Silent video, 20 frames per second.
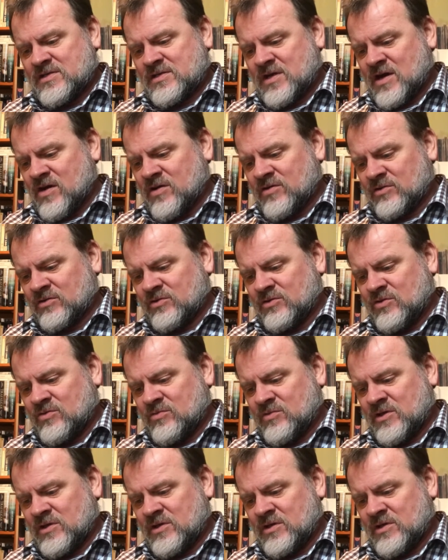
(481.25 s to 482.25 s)
Cardinal
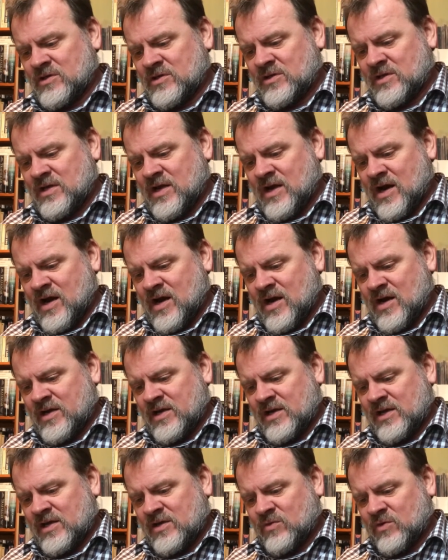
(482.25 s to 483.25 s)
Newman,
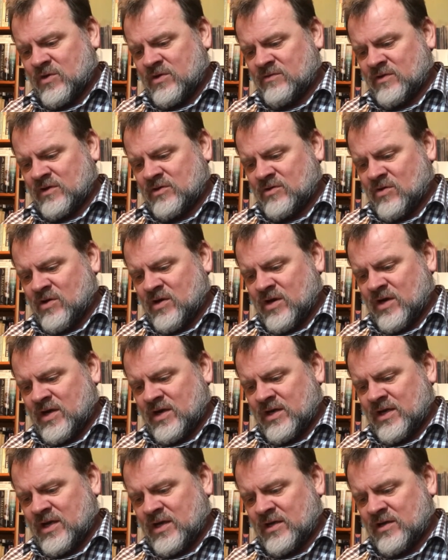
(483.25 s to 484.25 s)
Hardy, Queen Victoria,
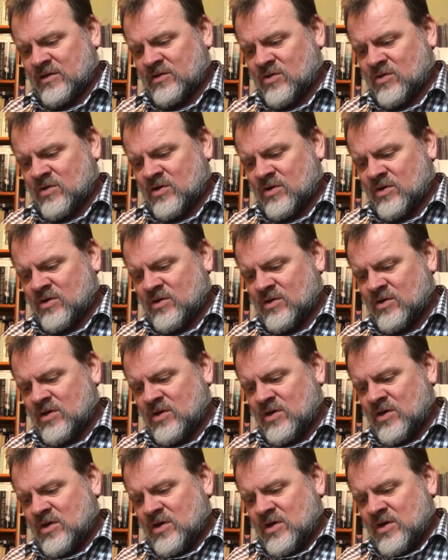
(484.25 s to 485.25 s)
Conan Doyle,
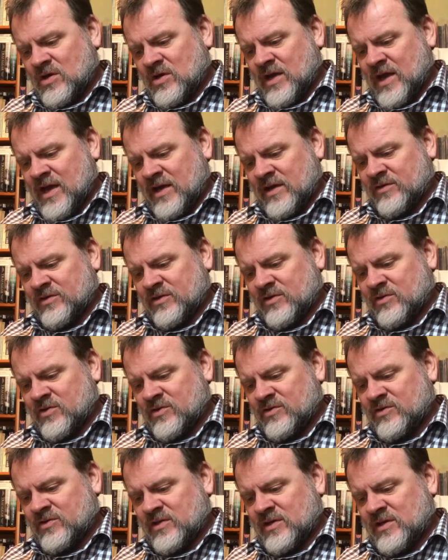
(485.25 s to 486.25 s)
Agatha
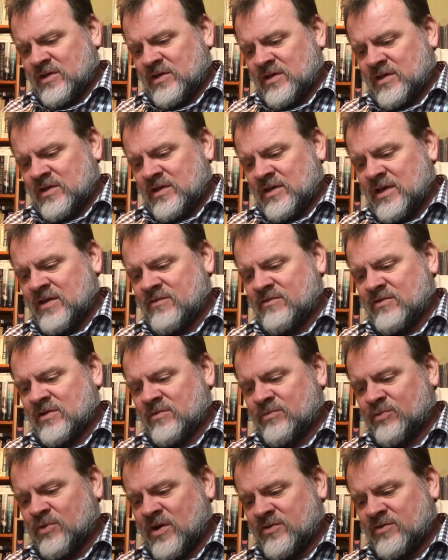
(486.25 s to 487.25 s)
Christie, even the
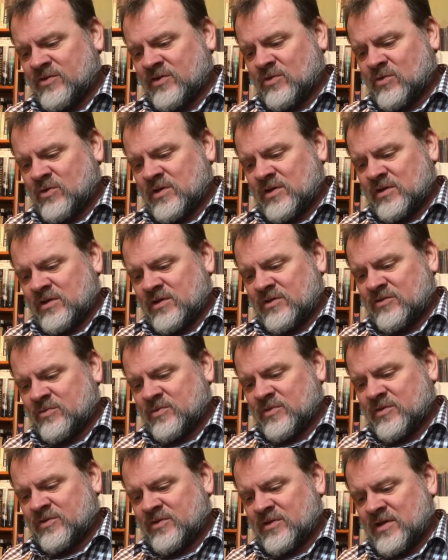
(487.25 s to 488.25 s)
present Queen
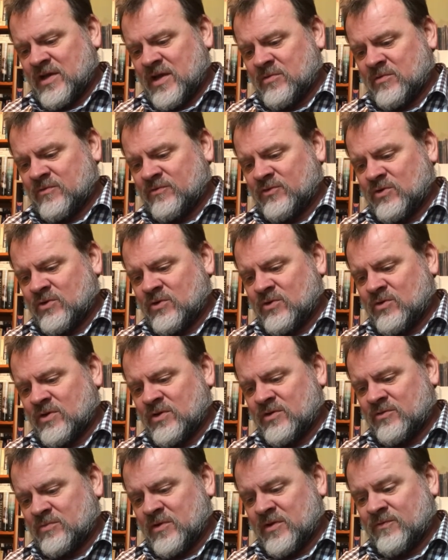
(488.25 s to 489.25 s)
Elizabeth, to name a few, it
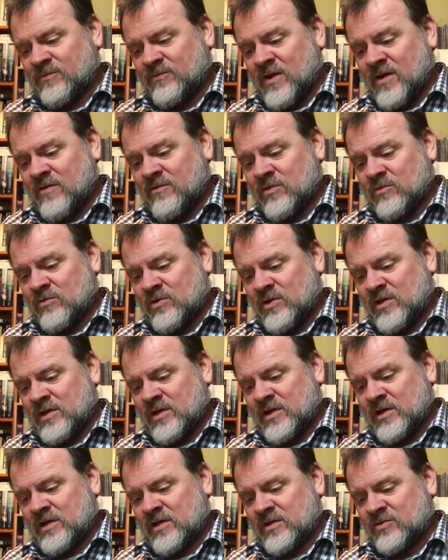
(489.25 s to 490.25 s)
has been a favorite
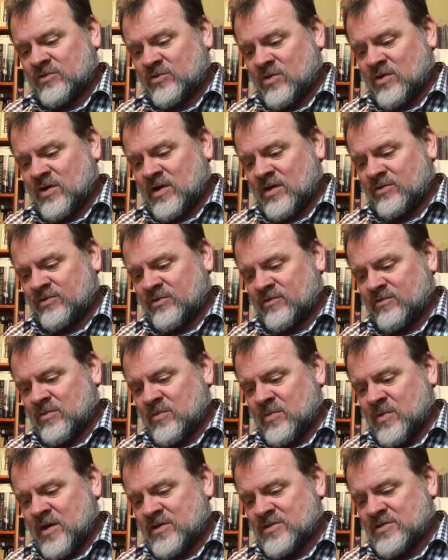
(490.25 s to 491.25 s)
reading, a storehouse of the
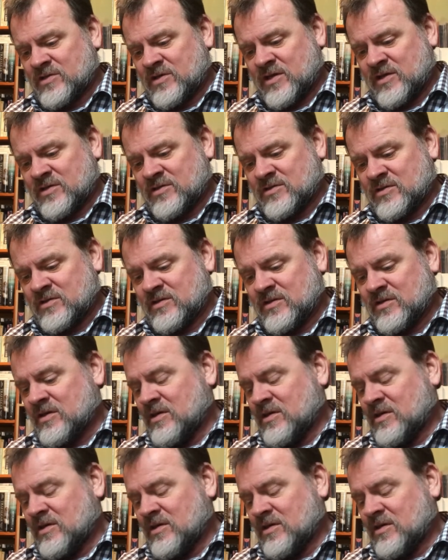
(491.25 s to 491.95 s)
imagination.